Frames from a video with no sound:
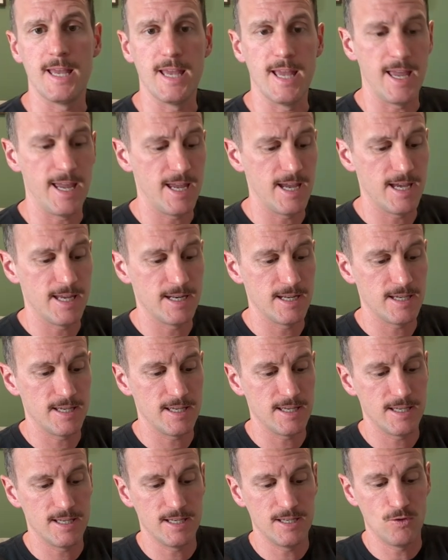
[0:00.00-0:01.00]
And
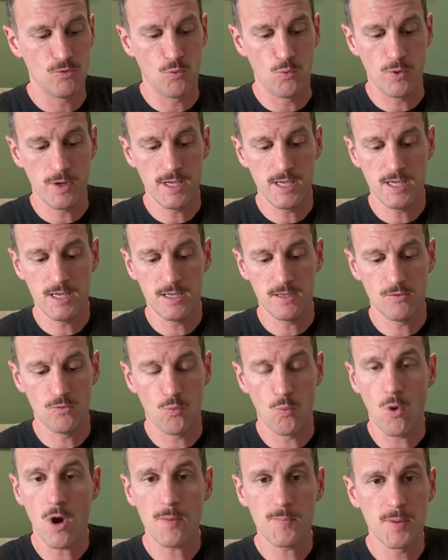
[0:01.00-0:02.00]
we
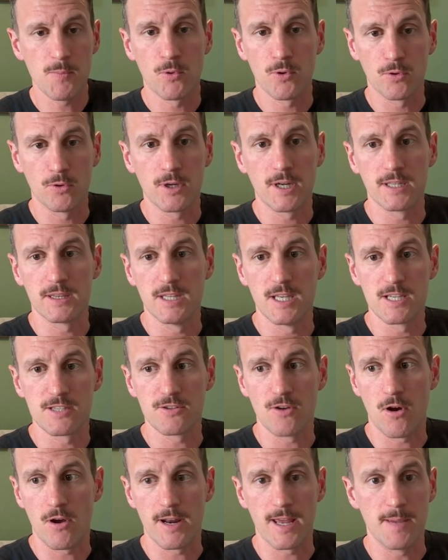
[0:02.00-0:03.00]
want people to look at this
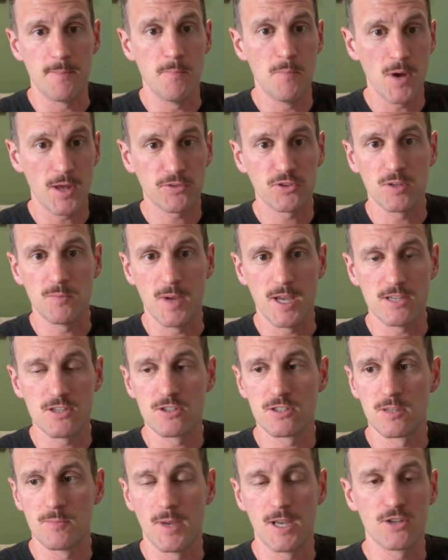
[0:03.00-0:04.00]
on a monthly
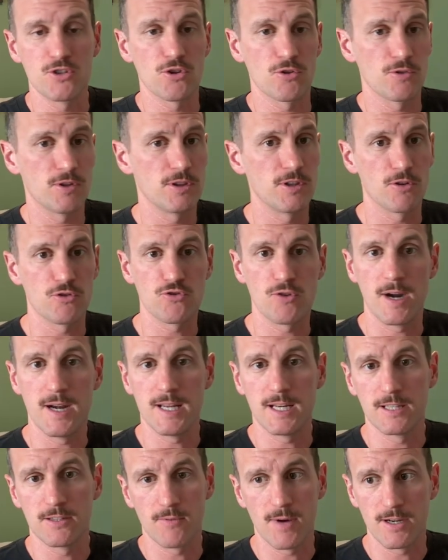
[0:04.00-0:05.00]
basis to make sure that they're
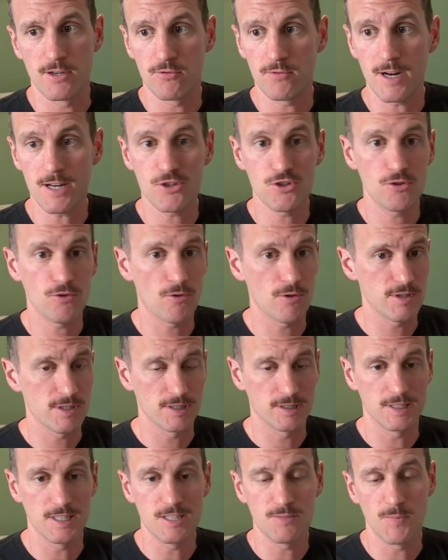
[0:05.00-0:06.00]
trending in the right direction, or it's
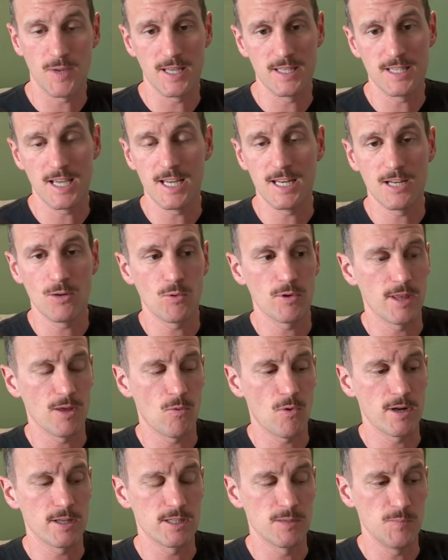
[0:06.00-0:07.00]
at least maintaining where they
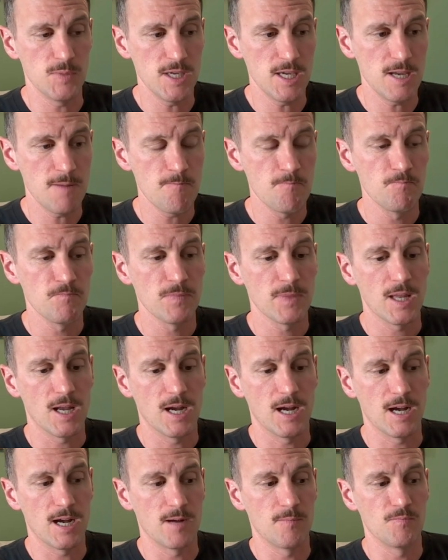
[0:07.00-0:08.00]
want it to be.
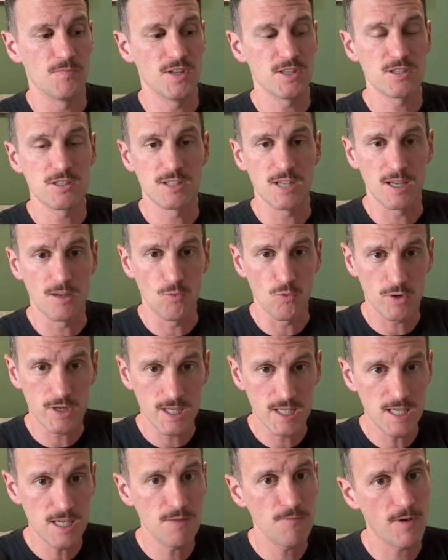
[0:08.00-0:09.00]
This is a
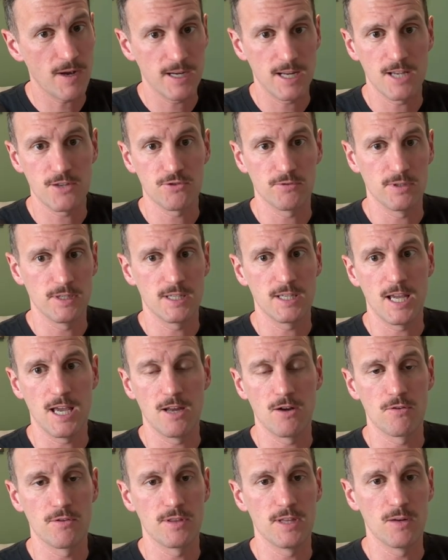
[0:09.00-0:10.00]
key financial
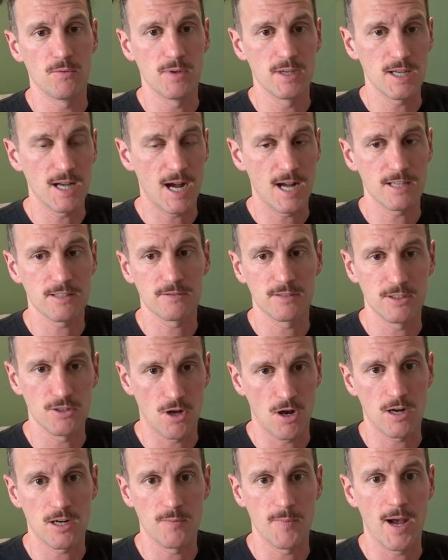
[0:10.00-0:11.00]
indicator that we constantly
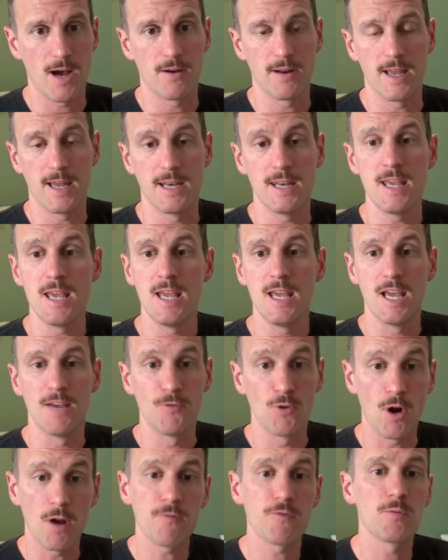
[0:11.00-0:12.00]
talk about. And if
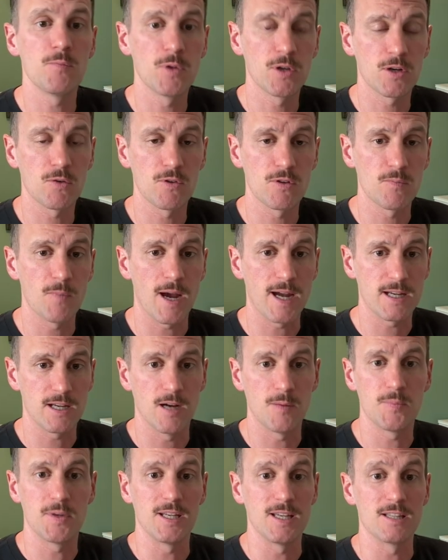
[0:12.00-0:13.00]
you're unfamiliar with my
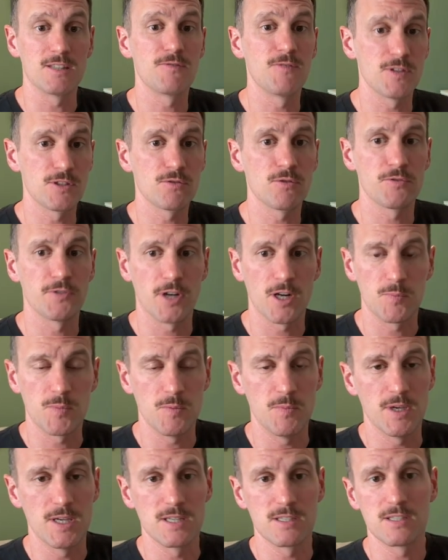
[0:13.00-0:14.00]
company, it's Physical Therapy
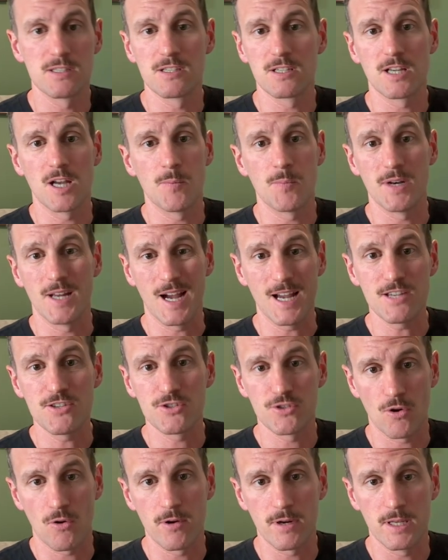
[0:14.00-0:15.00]
Biz. This is a company I
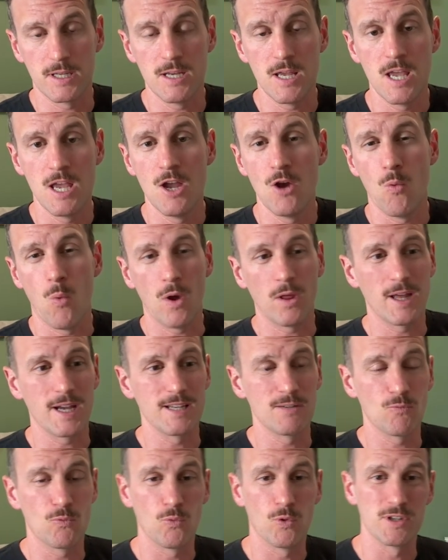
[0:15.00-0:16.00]
started while I
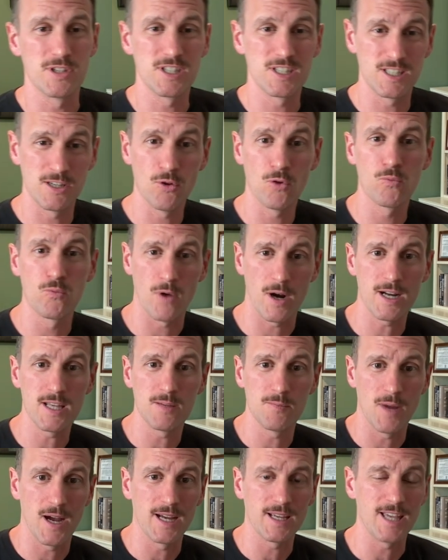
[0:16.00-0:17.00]
was still running
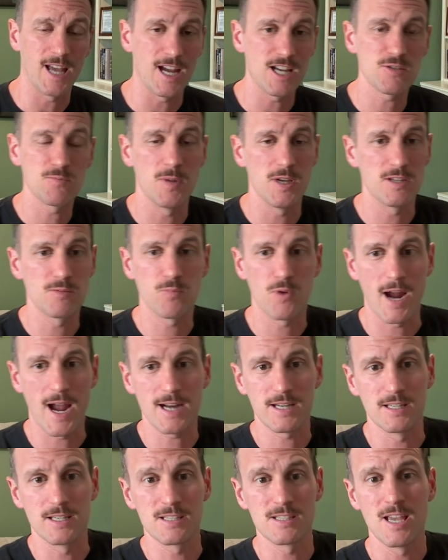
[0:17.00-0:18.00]
my cash-based
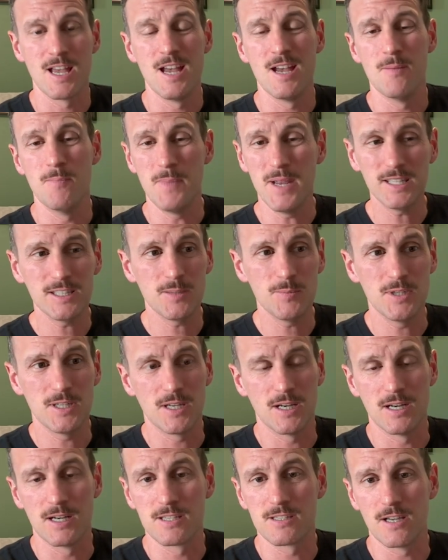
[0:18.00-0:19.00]
practice, mainly
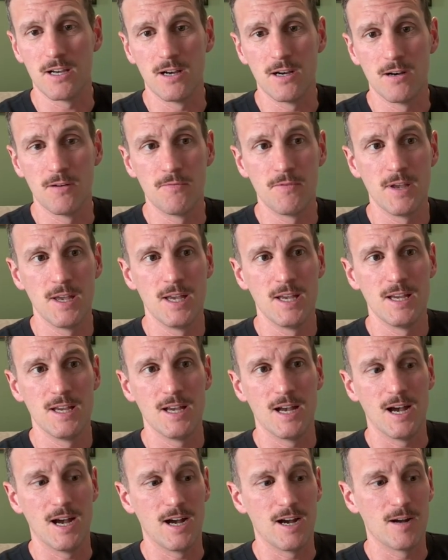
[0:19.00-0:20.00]
because of
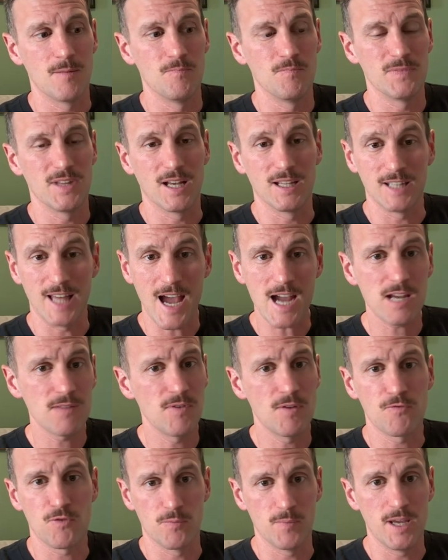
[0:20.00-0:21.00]
a lack of
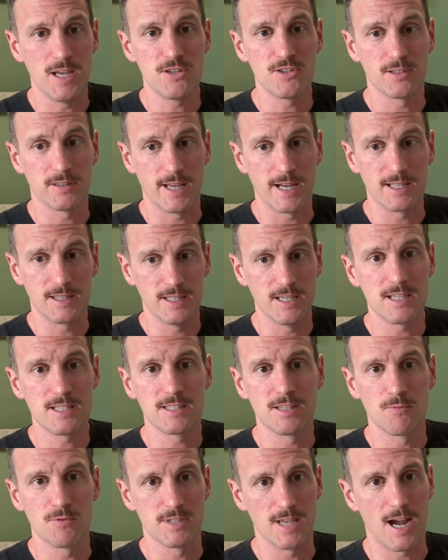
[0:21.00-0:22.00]
information like this
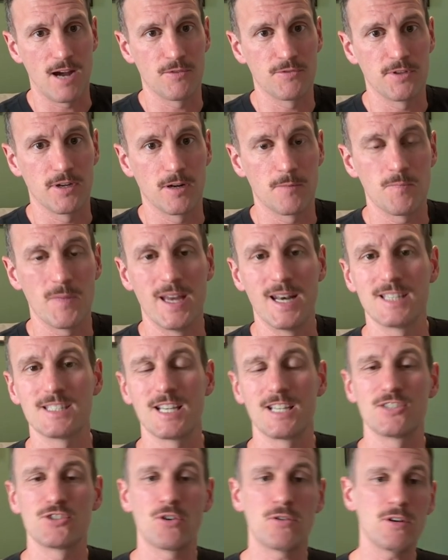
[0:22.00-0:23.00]
that was out there. And as I
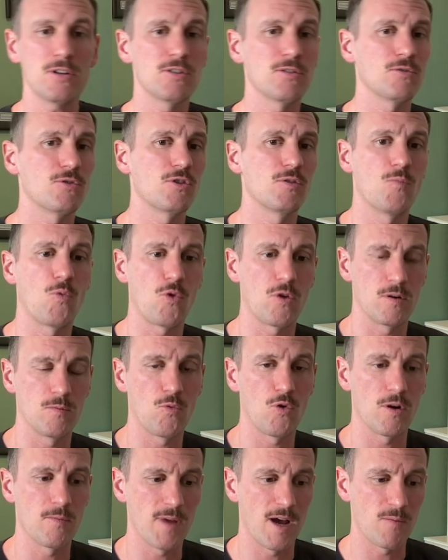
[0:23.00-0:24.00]
started to learn more and
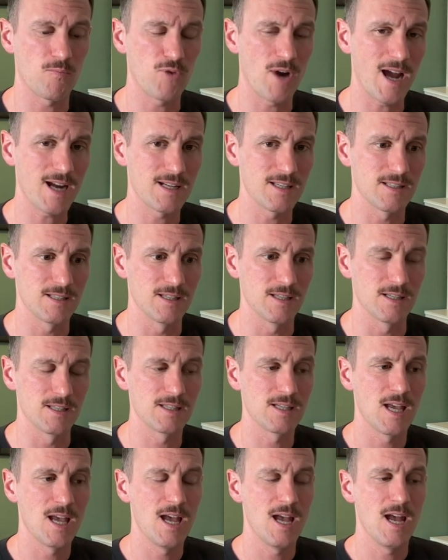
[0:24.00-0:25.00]
more about practices,
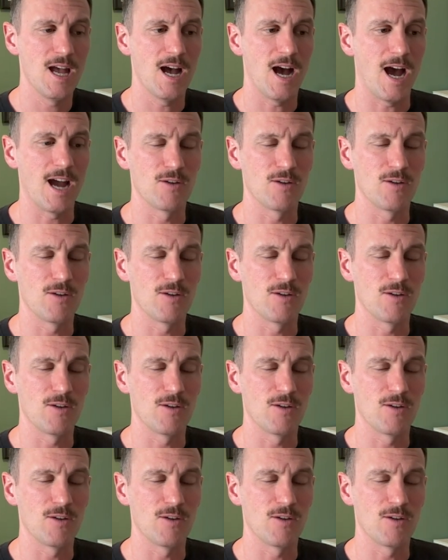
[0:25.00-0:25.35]
I